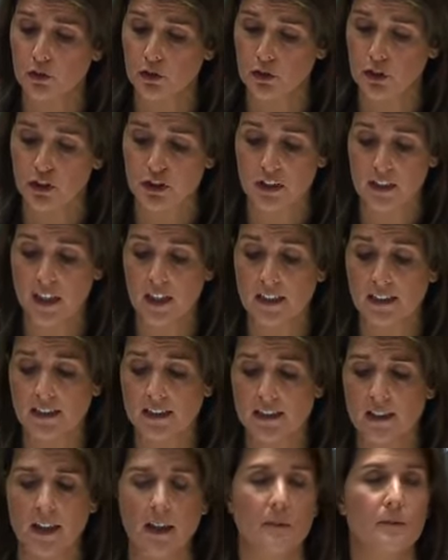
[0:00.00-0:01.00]
should not
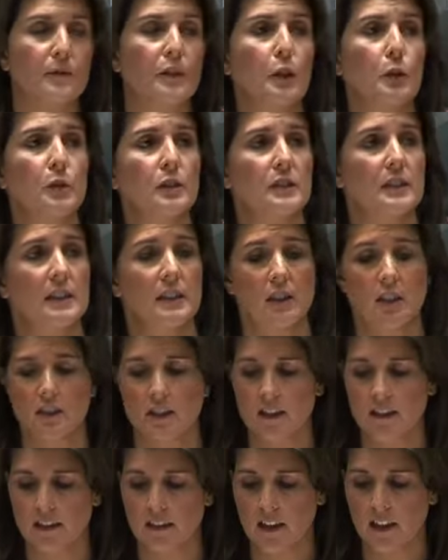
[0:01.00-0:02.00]
stop focusing
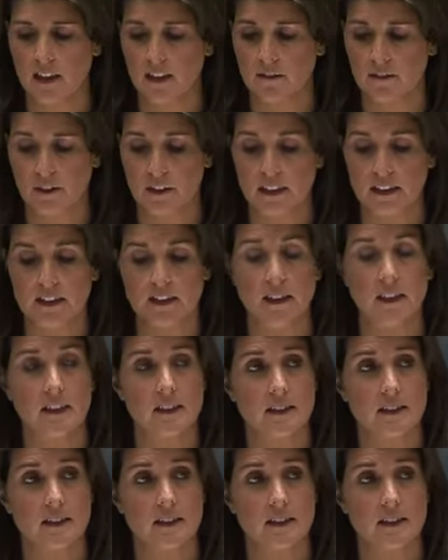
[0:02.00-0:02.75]
on this conflict